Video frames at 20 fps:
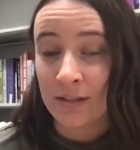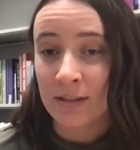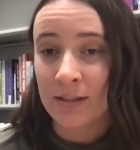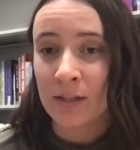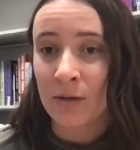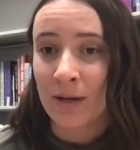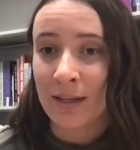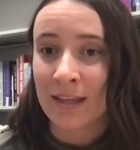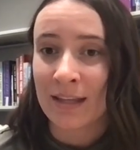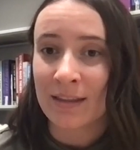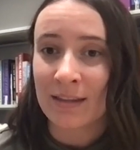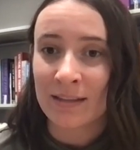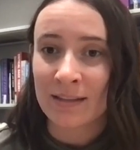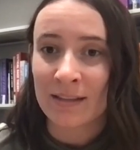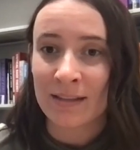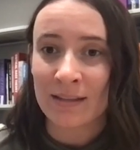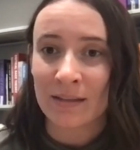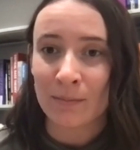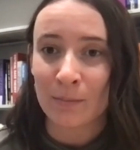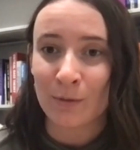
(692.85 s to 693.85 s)
And so I think this
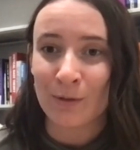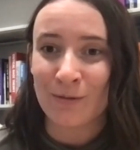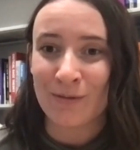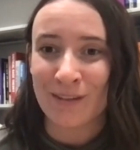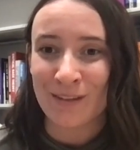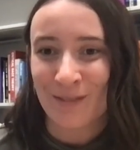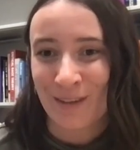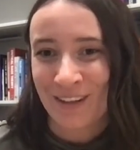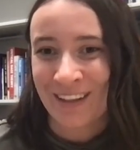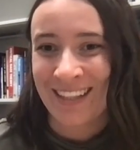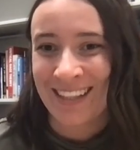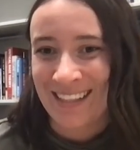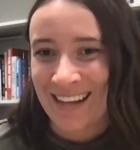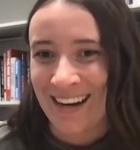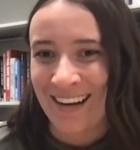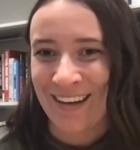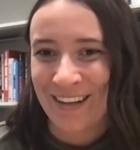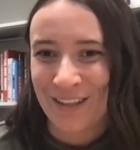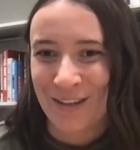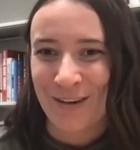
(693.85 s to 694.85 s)
is a move in a really
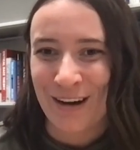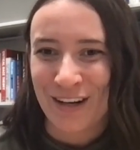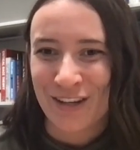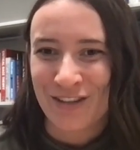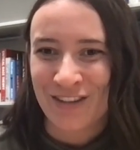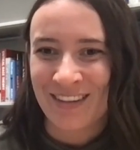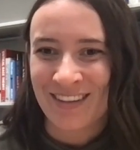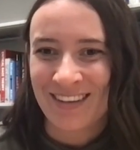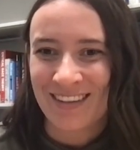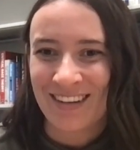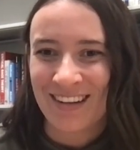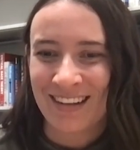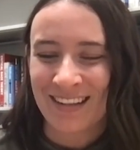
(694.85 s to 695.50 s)
exciting direction,